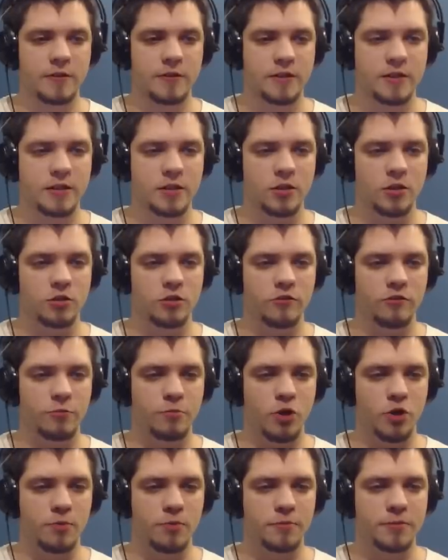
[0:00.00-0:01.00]
a lot of
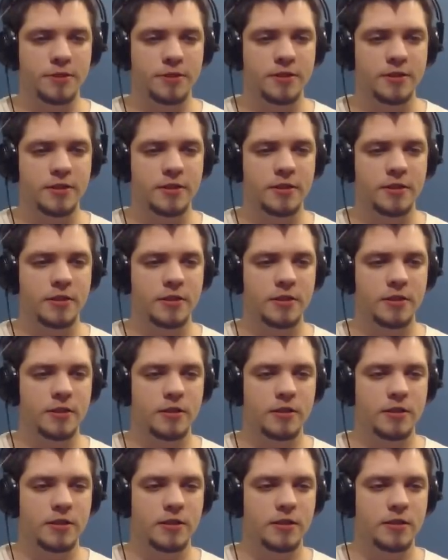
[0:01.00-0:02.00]
problems,
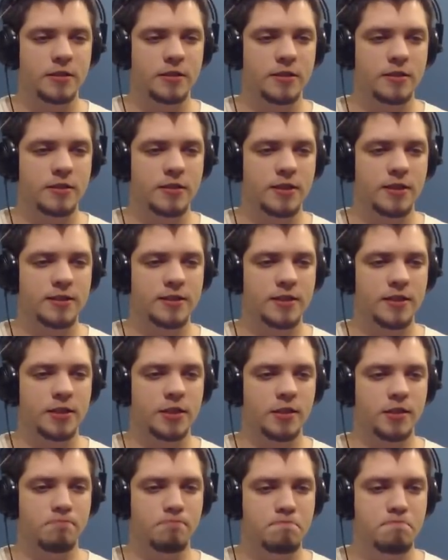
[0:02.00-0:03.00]
since he's a
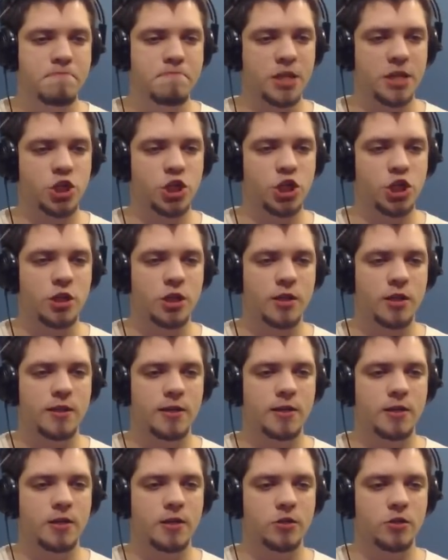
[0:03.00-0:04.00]
little bitch.
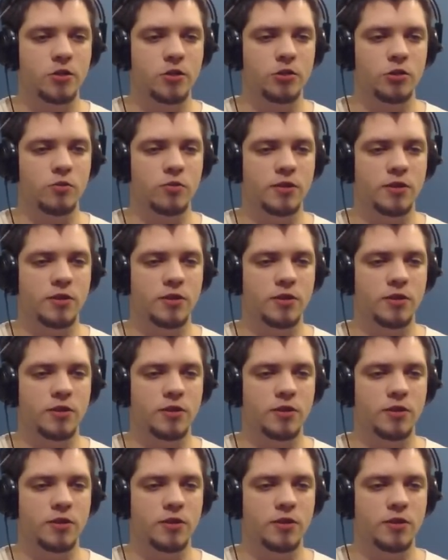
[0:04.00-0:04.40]
He's going to